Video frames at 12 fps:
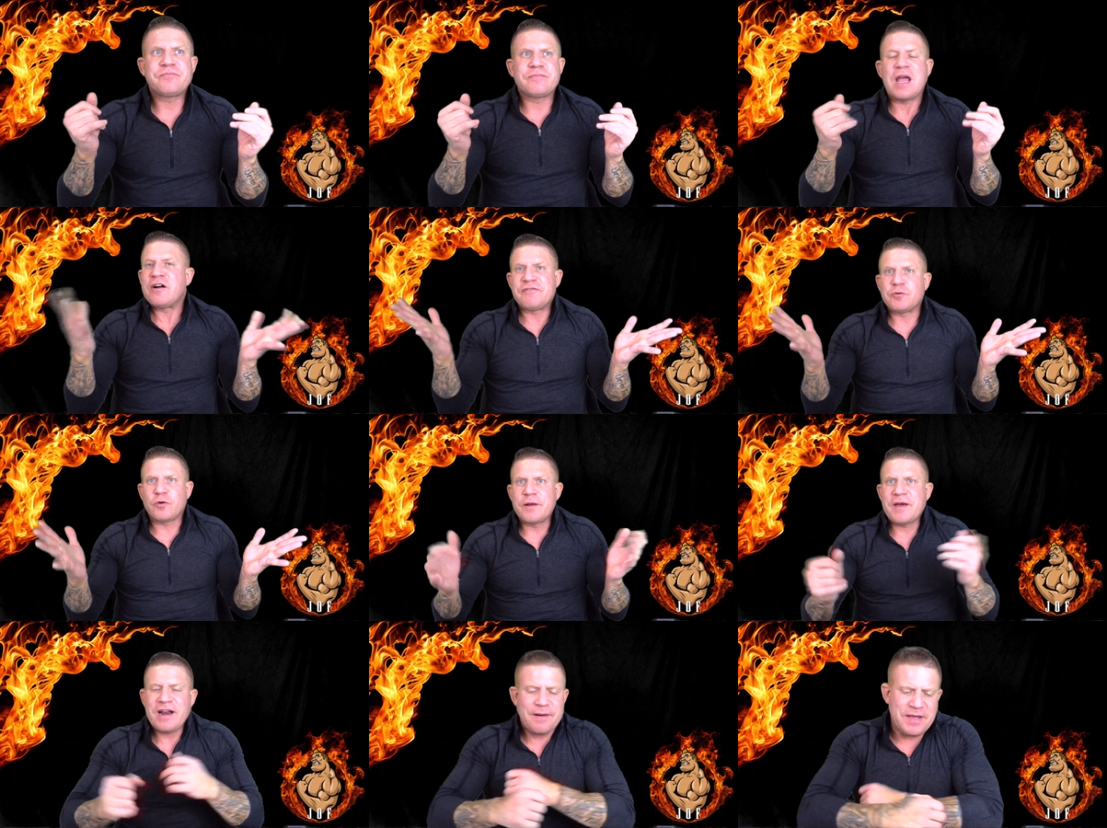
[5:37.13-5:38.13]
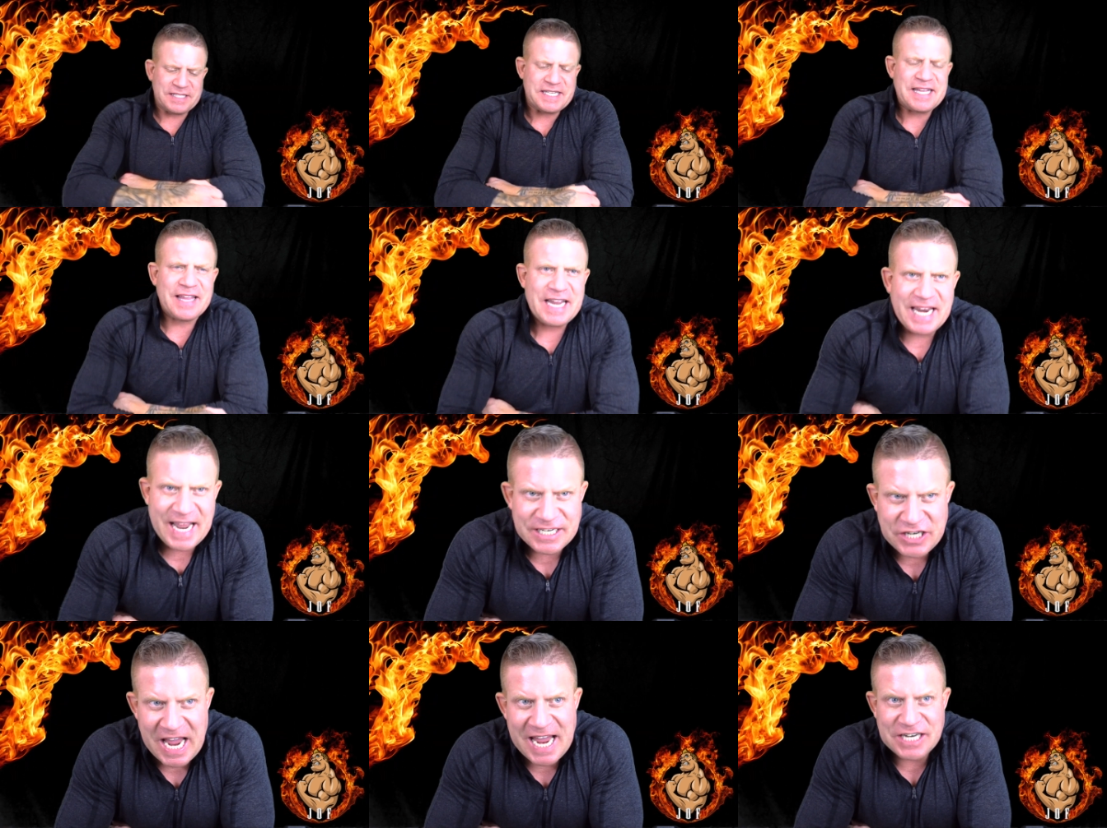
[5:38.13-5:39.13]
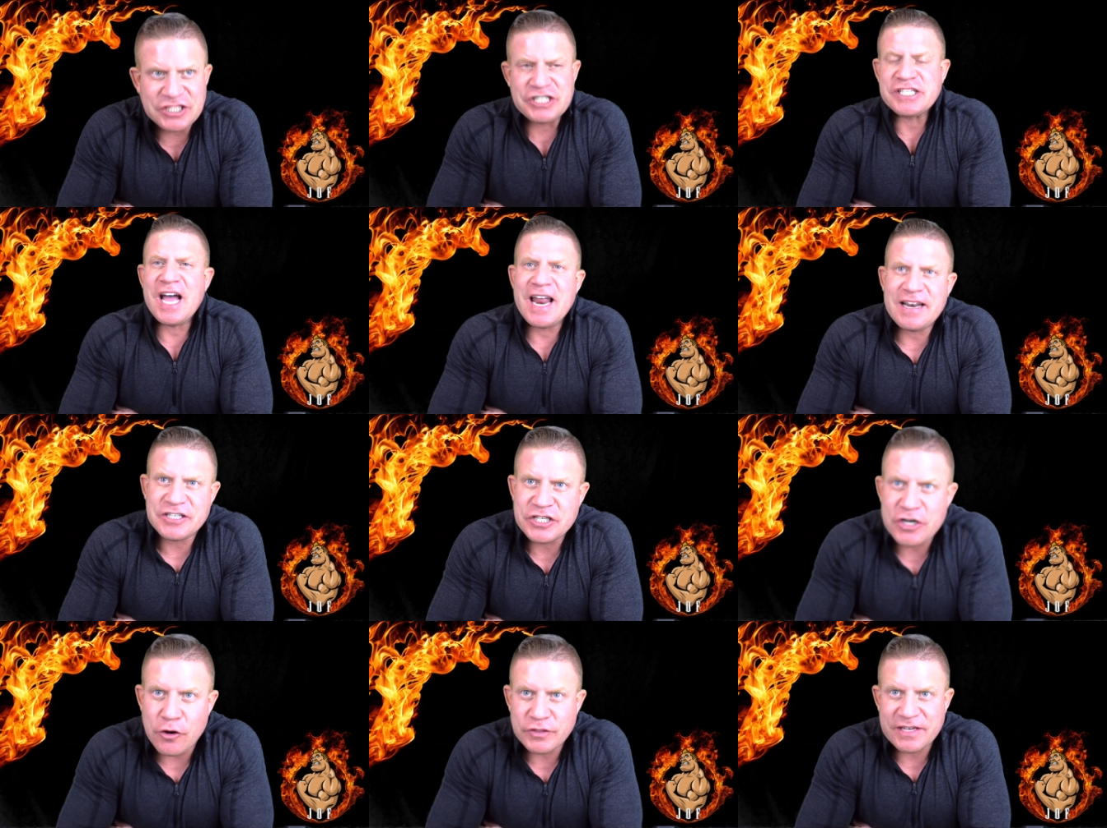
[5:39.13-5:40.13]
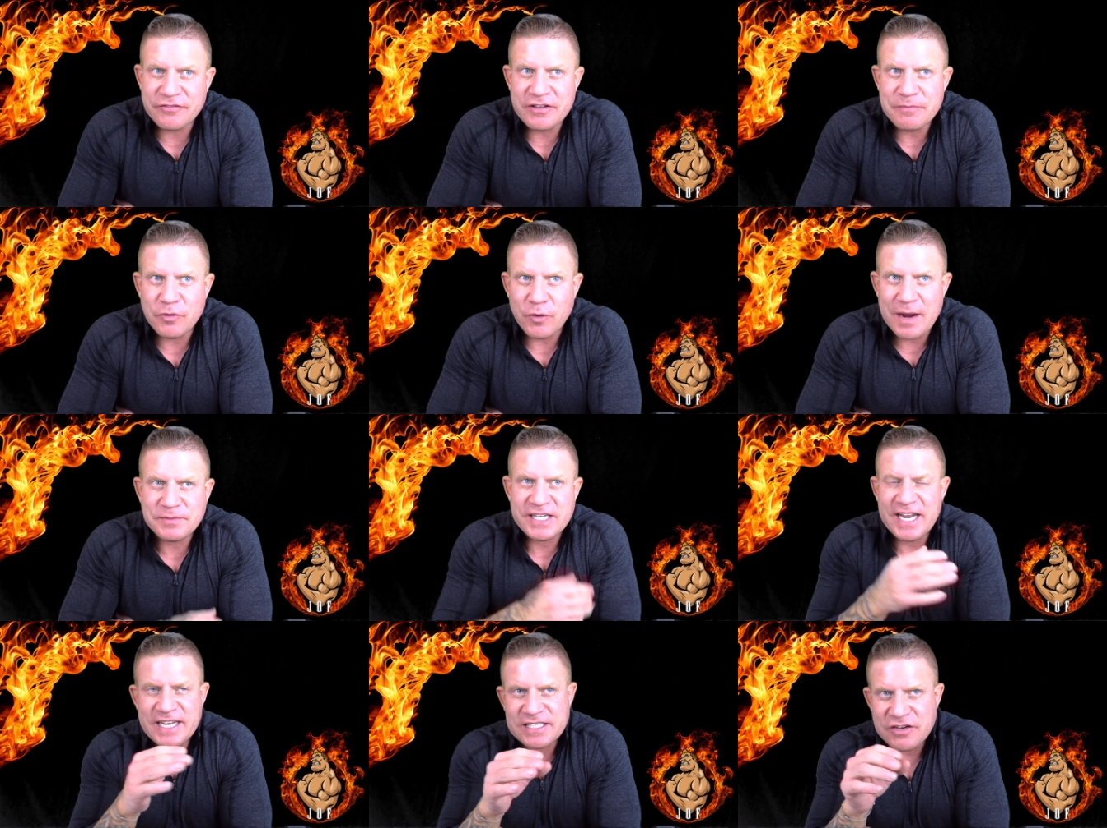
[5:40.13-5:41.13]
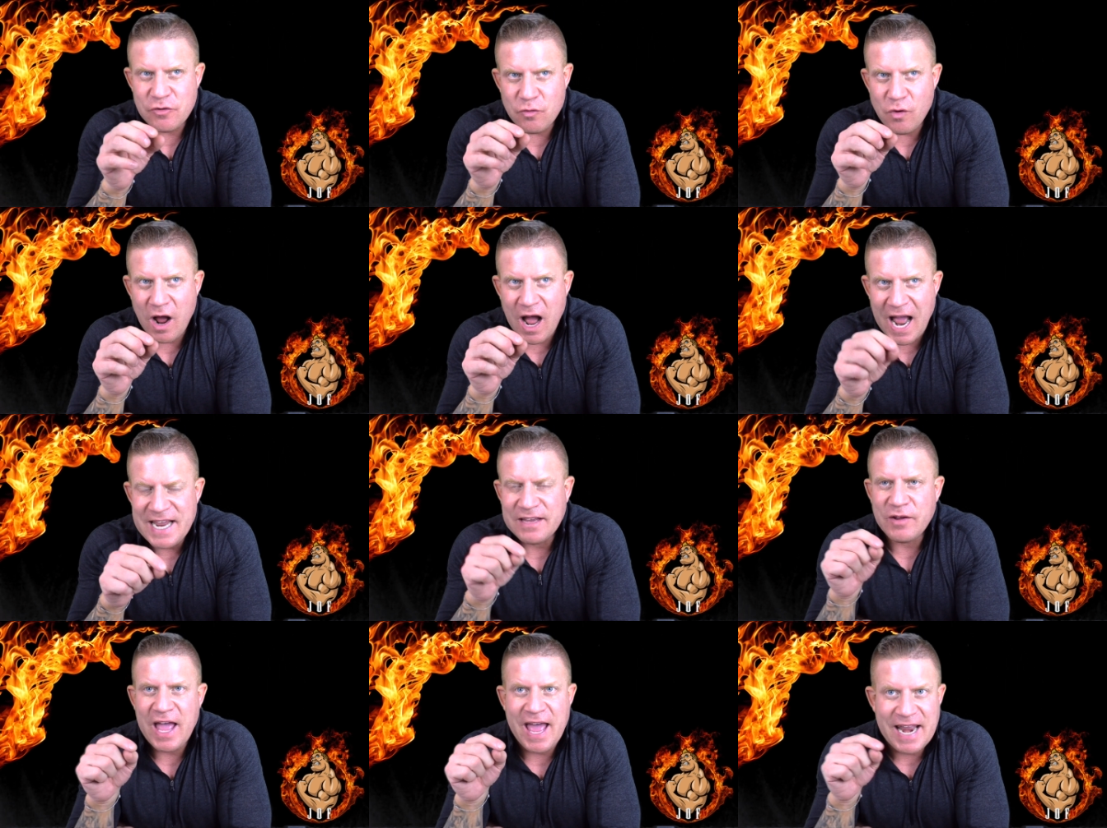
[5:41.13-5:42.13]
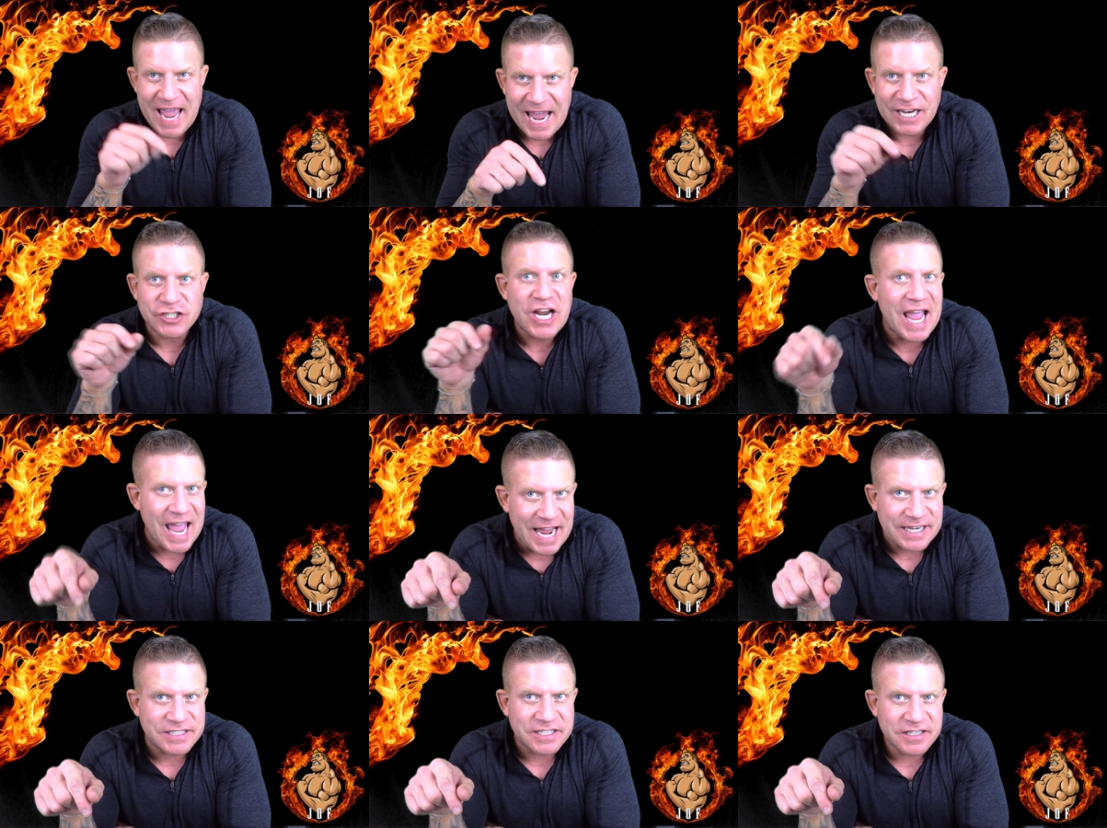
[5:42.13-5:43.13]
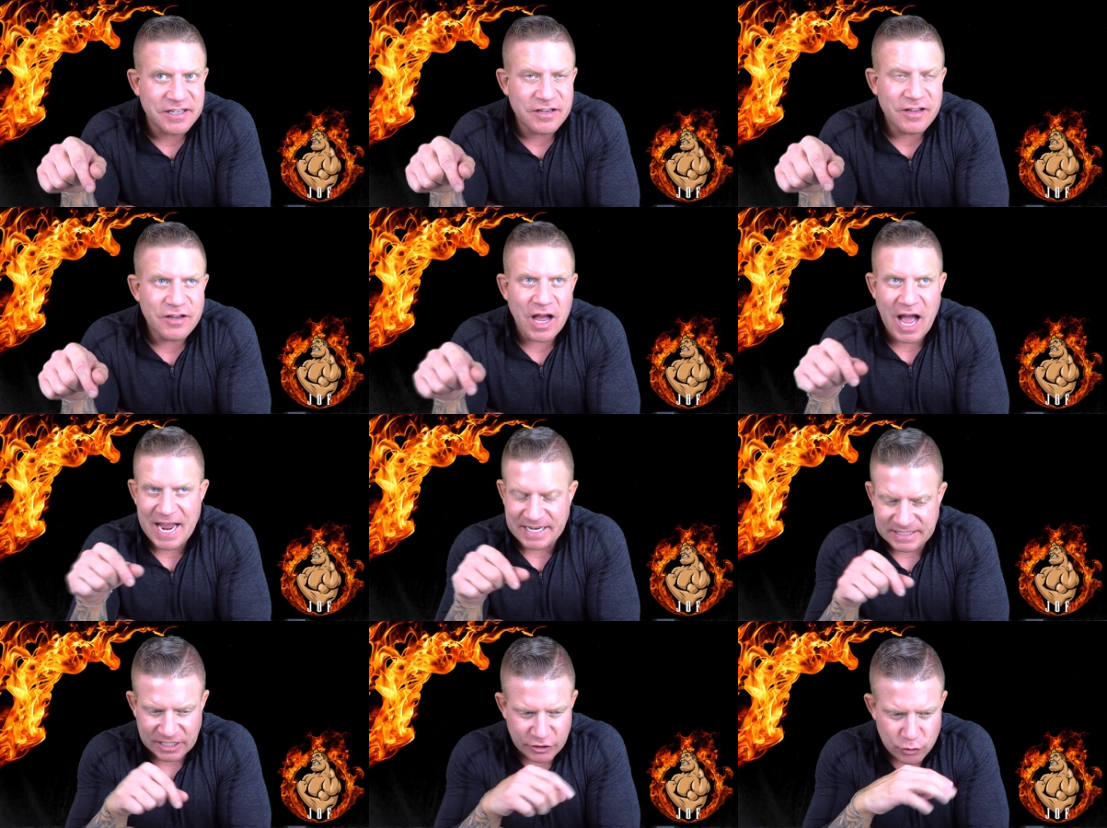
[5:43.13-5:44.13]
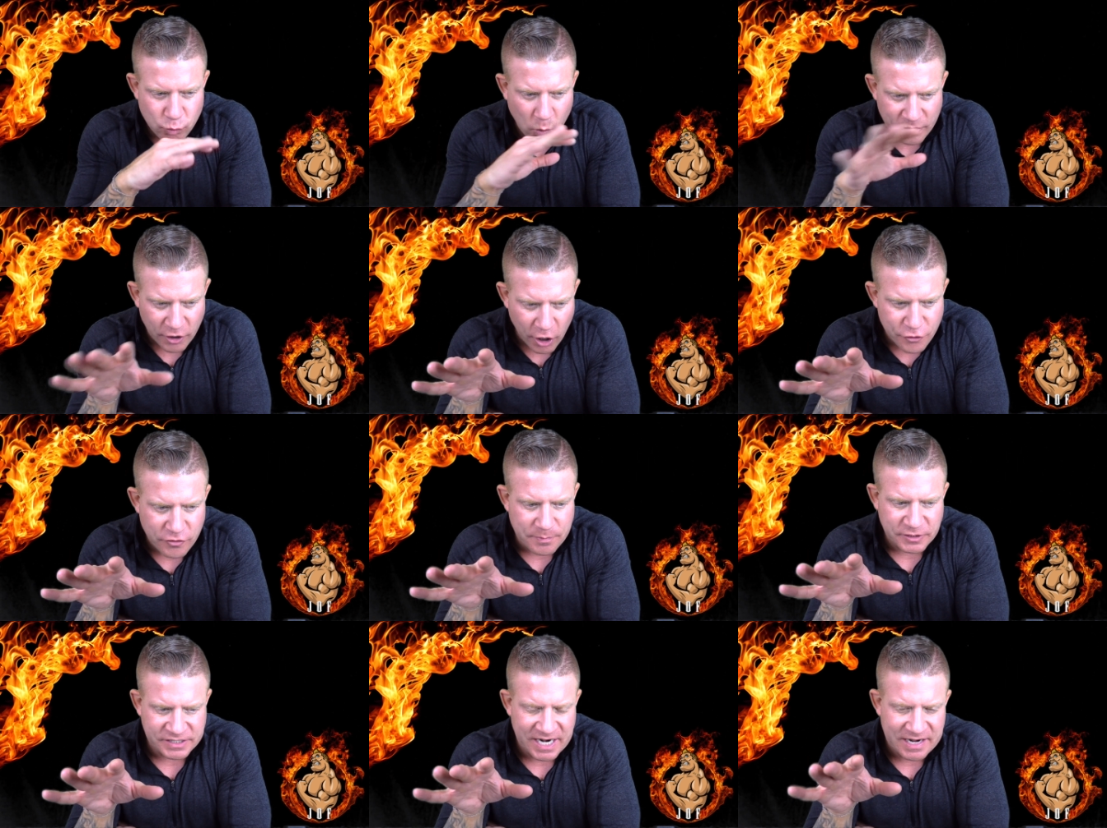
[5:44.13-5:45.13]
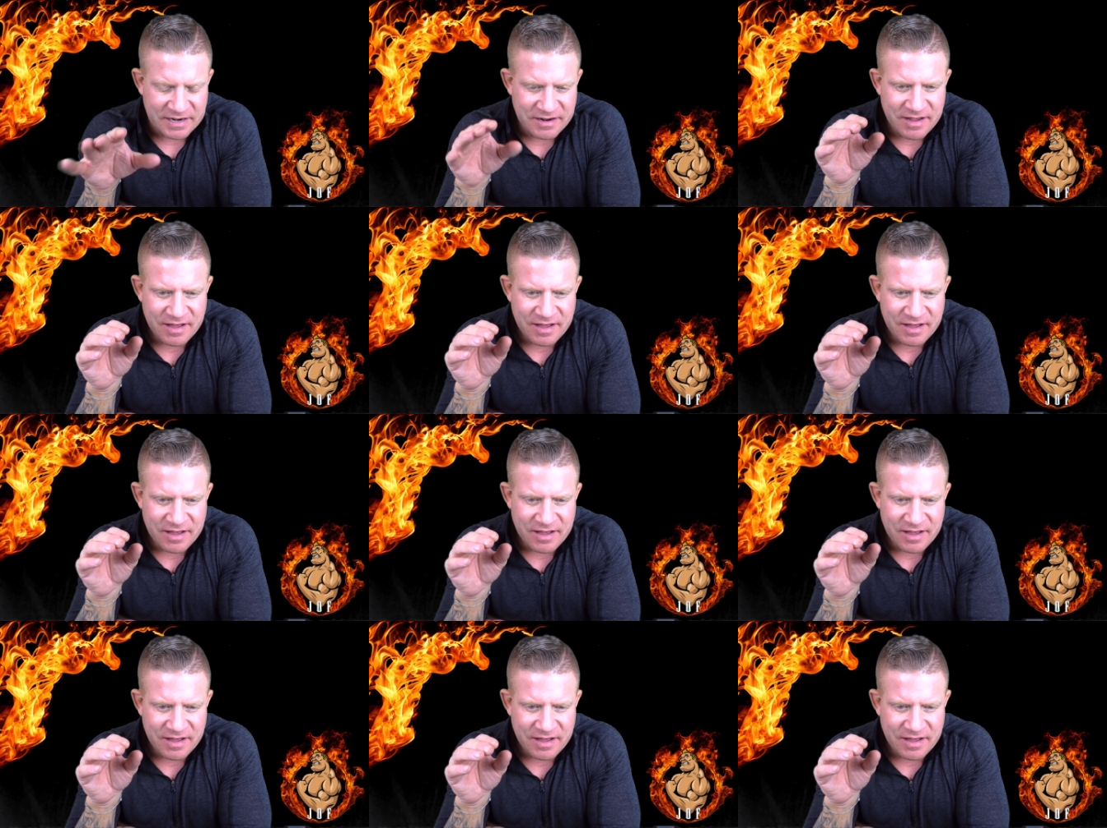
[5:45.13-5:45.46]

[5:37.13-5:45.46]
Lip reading: I don't have to worry about it. I'm not saying like at age eight, she's got it, she knows everything. But what I'm saying is at age eight, I can tell you 100%